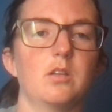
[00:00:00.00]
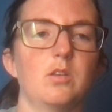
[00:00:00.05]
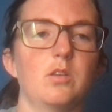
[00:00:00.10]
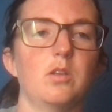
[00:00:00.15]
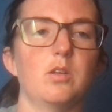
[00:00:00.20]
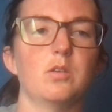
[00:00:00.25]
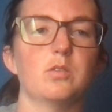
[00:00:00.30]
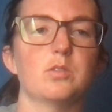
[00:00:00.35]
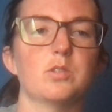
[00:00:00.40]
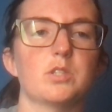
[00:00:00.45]

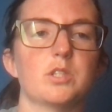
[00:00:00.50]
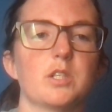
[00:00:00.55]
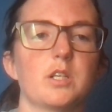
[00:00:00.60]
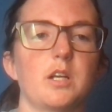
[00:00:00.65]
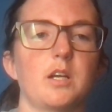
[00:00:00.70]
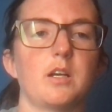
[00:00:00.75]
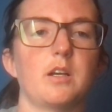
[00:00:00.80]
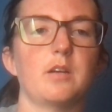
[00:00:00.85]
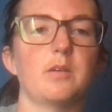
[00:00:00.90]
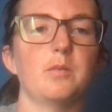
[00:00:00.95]
closure,
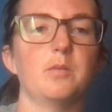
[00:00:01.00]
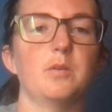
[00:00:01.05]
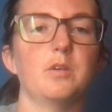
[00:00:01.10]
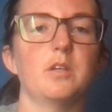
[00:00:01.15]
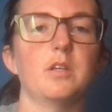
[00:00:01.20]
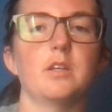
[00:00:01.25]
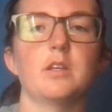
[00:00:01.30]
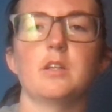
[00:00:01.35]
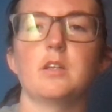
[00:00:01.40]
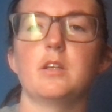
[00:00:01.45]
I
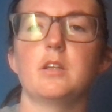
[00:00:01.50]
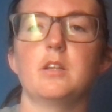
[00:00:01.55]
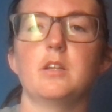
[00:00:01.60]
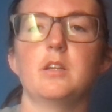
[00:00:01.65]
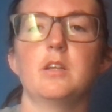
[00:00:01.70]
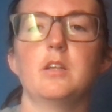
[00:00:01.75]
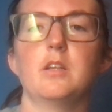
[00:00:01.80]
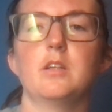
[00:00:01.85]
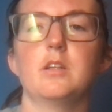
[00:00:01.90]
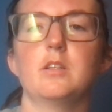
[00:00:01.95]
would
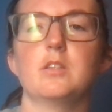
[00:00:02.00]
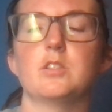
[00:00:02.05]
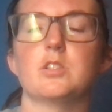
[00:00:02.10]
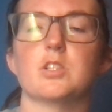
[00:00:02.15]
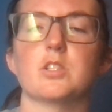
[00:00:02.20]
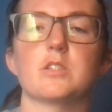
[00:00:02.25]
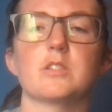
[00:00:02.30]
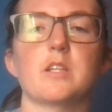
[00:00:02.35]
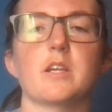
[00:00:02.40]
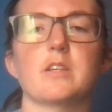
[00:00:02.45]

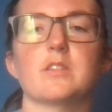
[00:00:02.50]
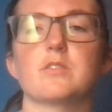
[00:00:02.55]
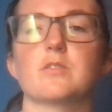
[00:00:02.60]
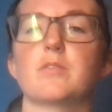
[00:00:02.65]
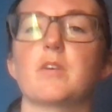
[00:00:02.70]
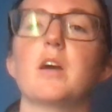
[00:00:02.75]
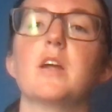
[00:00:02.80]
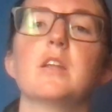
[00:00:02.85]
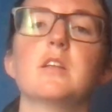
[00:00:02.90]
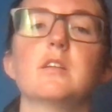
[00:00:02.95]
just as
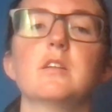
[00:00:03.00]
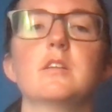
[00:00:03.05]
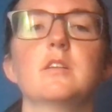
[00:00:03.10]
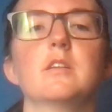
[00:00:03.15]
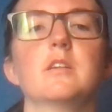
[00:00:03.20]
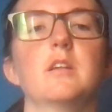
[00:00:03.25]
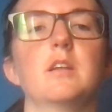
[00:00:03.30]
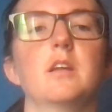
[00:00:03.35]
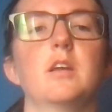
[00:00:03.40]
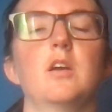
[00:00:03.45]
fun
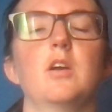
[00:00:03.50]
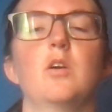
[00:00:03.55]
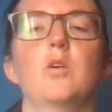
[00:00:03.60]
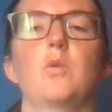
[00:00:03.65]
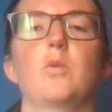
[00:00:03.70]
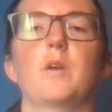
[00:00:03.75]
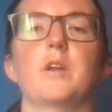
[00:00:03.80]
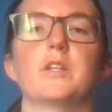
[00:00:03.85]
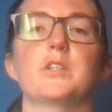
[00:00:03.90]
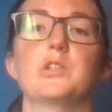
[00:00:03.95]

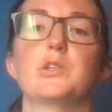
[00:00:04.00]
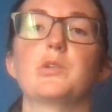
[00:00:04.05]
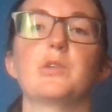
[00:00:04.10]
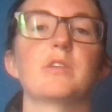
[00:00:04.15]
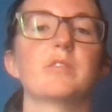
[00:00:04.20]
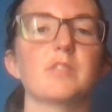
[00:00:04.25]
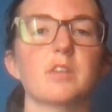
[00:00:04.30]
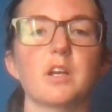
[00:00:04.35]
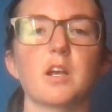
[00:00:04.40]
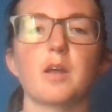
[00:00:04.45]
write 2
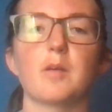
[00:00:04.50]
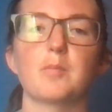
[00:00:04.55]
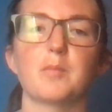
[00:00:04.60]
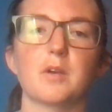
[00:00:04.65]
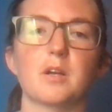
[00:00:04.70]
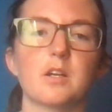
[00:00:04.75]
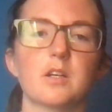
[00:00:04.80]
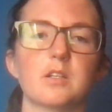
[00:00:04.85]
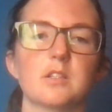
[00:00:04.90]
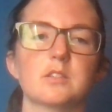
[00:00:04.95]
different
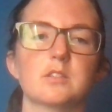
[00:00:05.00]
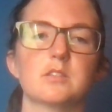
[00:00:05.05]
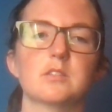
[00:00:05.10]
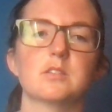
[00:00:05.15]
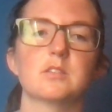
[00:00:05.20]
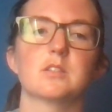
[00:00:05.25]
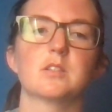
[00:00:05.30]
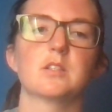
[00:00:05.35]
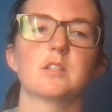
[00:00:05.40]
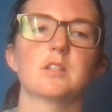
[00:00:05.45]
numbers,
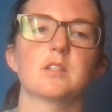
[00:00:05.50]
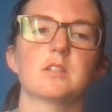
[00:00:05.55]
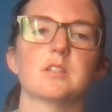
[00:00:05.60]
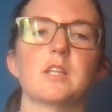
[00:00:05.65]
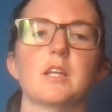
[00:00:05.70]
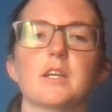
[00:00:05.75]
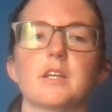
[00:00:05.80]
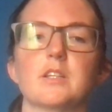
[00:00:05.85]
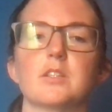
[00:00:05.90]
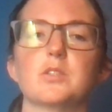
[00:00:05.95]

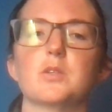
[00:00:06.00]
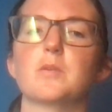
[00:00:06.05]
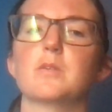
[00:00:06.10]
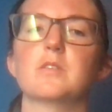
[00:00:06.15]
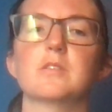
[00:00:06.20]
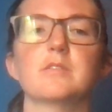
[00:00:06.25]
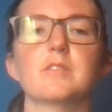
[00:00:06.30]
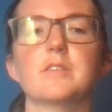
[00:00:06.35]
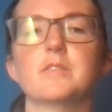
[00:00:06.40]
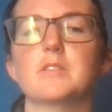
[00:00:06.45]
like
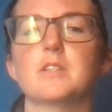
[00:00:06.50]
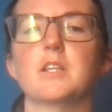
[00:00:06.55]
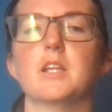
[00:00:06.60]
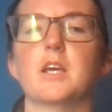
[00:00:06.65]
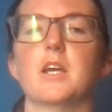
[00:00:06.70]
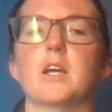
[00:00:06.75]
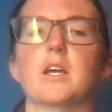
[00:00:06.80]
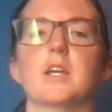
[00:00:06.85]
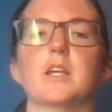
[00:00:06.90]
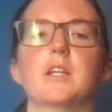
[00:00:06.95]

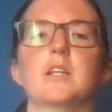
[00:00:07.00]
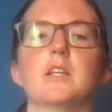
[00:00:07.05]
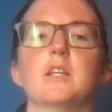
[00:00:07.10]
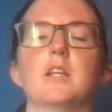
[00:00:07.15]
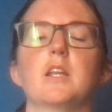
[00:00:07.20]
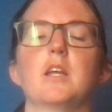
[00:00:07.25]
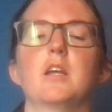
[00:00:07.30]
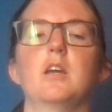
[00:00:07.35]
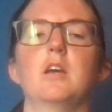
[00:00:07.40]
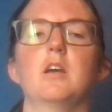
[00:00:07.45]
259
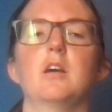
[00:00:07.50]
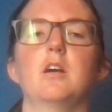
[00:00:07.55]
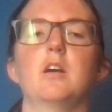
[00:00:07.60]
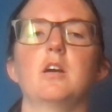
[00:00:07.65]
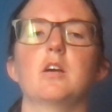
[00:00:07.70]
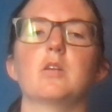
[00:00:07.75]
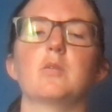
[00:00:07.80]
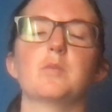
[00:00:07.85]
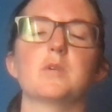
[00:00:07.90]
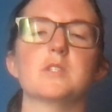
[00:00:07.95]

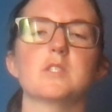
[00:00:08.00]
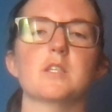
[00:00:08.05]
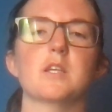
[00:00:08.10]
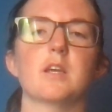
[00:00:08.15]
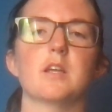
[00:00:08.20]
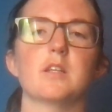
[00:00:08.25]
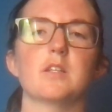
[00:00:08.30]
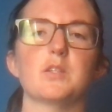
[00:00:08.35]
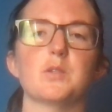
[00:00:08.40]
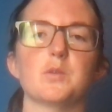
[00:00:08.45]
on one
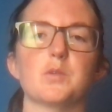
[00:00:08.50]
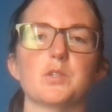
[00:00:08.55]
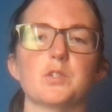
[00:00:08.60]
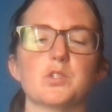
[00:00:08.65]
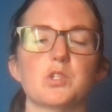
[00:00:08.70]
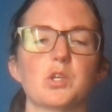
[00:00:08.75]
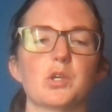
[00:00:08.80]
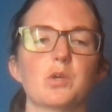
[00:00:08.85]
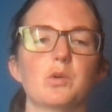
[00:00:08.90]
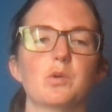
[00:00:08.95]
side, do the
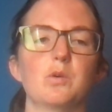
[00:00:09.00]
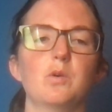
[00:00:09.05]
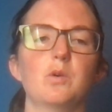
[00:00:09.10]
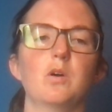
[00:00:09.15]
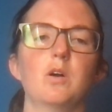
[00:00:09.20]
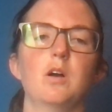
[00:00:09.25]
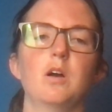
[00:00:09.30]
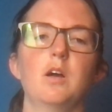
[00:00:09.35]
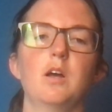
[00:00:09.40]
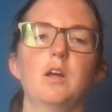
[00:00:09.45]

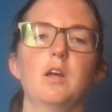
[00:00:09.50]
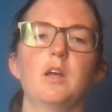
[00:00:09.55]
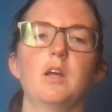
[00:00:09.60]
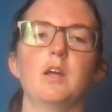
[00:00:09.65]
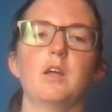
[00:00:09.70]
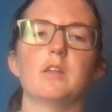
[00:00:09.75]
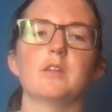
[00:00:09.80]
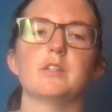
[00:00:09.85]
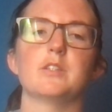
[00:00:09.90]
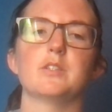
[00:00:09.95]
circle,
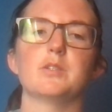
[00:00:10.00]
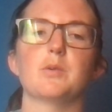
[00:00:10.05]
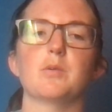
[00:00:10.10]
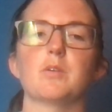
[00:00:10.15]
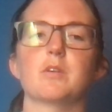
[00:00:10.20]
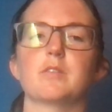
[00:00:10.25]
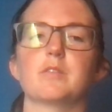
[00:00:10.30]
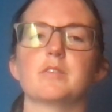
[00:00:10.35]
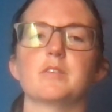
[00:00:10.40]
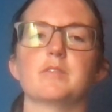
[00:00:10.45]
and then
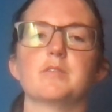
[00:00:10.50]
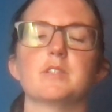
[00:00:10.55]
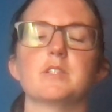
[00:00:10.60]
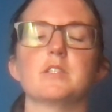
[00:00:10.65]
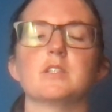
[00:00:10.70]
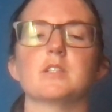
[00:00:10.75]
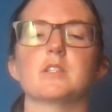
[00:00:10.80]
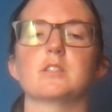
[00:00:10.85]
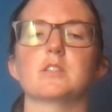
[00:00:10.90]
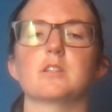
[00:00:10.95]

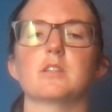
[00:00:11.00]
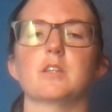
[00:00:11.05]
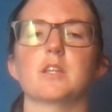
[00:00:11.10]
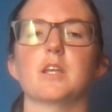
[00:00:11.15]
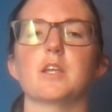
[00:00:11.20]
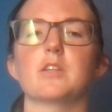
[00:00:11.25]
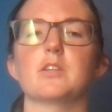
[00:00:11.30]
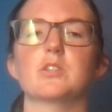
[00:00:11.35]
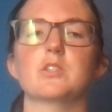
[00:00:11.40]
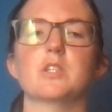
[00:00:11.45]
256 on
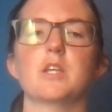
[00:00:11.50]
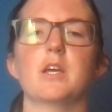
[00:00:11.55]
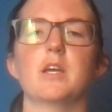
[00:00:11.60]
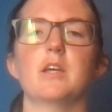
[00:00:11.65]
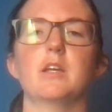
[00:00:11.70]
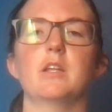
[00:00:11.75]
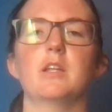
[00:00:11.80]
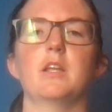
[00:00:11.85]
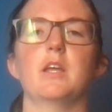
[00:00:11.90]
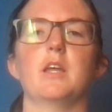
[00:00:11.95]
the other
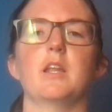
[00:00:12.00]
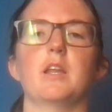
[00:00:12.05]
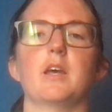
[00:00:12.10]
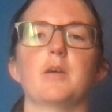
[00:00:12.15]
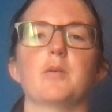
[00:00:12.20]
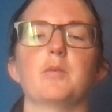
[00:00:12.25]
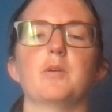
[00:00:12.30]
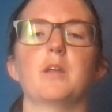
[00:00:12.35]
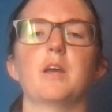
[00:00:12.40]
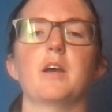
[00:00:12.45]
side, and
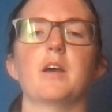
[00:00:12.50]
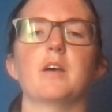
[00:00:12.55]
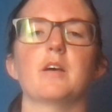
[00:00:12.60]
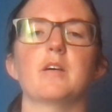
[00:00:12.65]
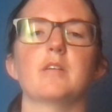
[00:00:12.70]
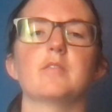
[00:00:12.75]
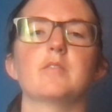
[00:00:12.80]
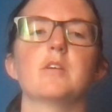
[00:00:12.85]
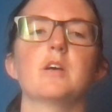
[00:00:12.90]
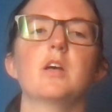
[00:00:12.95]
I would
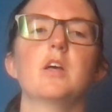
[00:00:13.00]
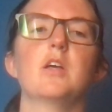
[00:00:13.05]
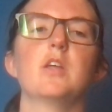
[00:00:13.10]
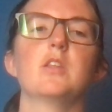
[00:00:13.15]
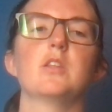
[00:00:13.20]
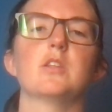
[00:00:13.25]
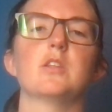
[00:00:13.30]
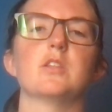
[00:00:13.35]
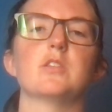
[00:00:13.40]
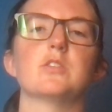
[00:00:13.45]
have
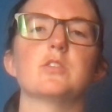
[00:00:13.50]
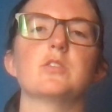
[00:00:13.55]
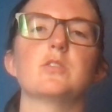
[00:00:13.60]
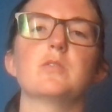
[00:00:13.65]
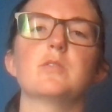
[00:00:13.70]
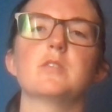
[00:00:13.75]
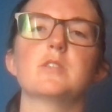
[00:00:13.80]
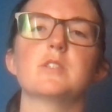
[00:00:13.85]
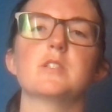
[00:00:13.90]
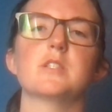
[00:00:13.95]
the
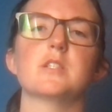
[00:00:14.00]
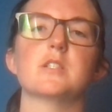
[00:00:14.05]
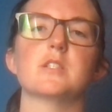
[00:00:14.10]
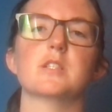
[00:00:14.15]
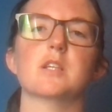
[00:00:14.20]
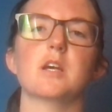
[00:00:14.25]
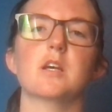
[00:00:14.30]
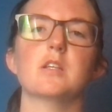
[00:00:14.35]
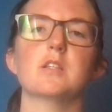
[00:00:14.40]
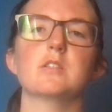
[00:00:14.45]
students
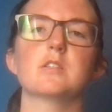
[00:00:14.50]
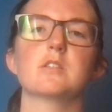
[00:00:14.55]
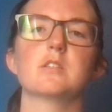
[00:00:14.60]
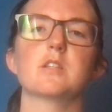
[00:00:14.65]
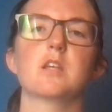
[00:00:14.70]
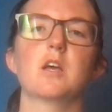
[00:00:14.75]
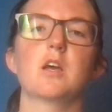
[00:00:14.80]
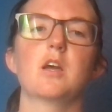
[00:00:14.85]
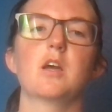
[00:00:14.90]
discuss